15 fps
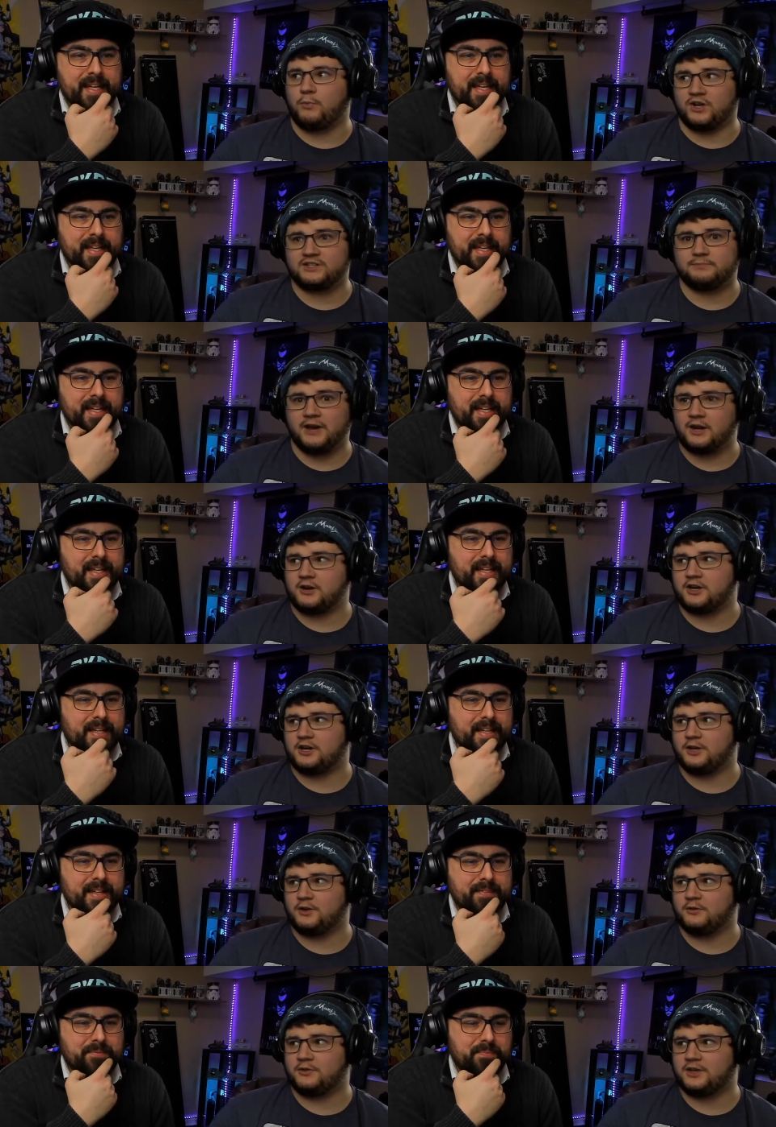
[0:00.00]
Speaker 1: What's better
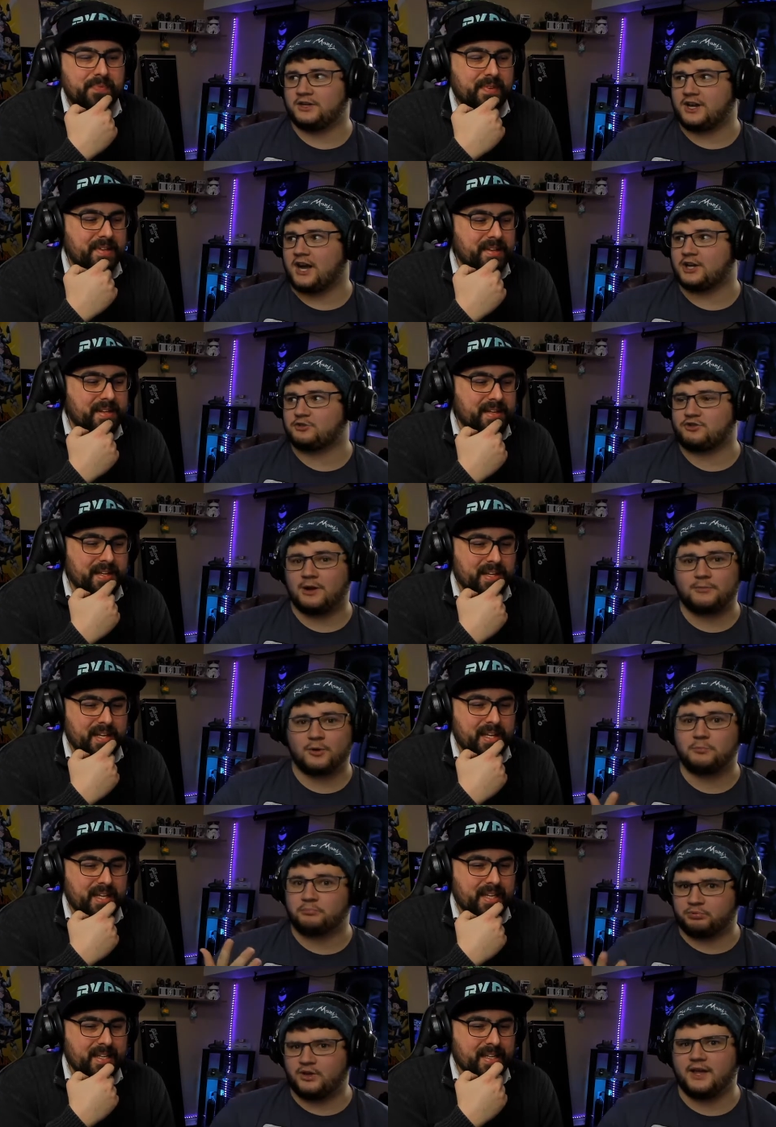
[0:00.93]
to do than cause
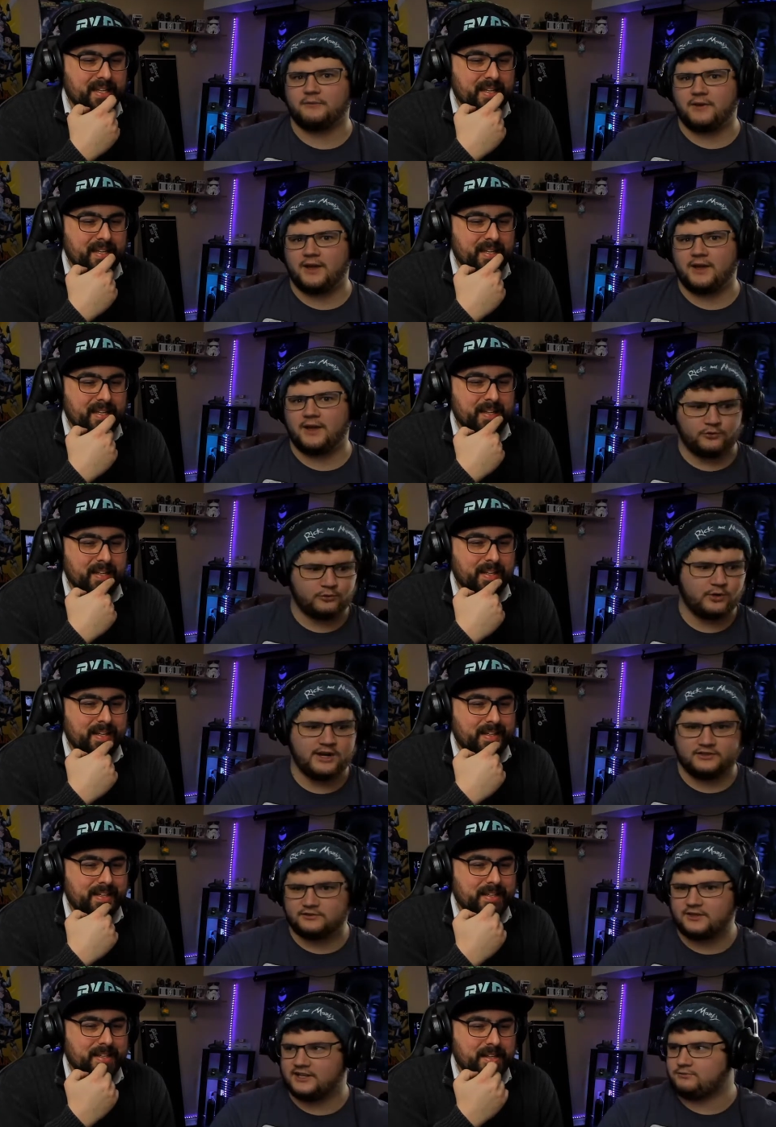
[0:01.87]
trouble? Play Halo
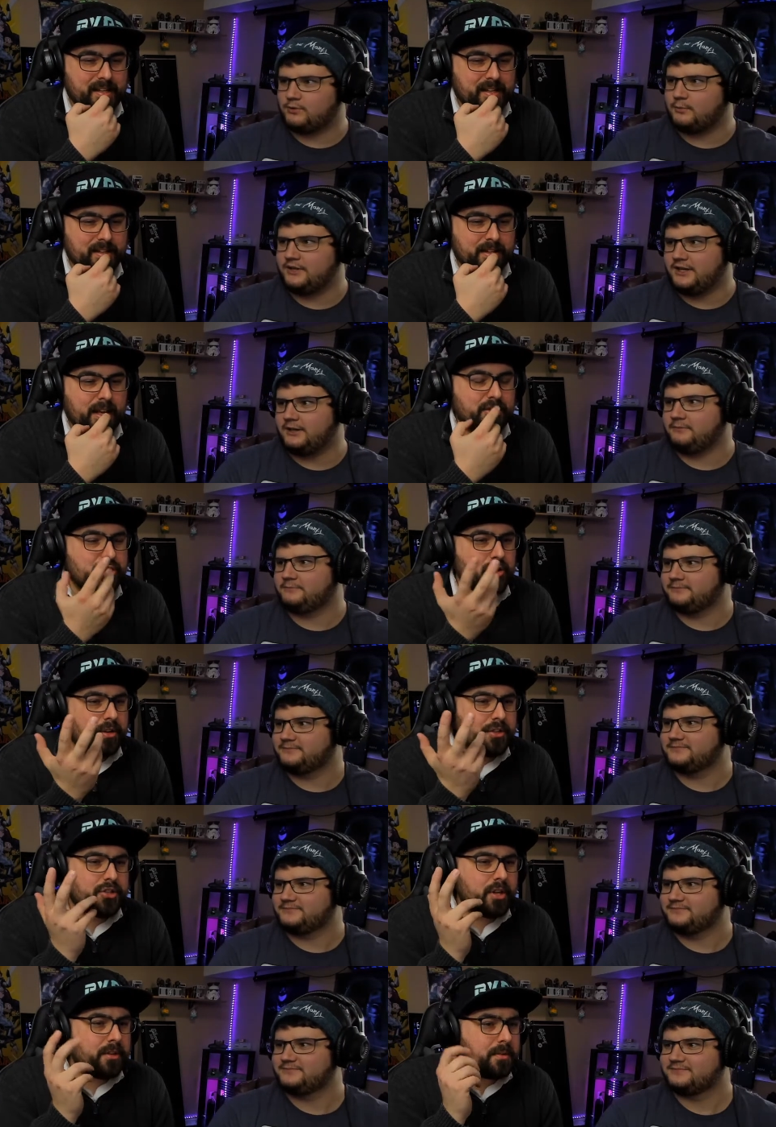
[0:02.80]
3. So that's what we did. Yeah,
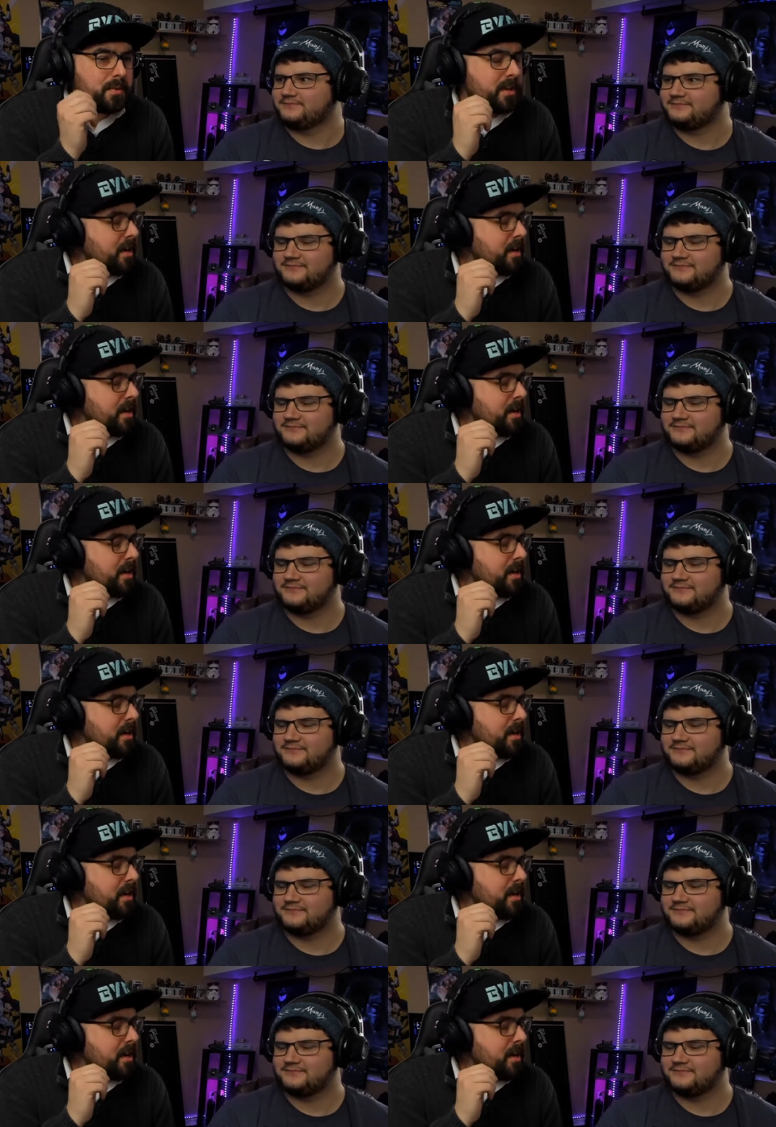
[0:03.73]
shoot each other with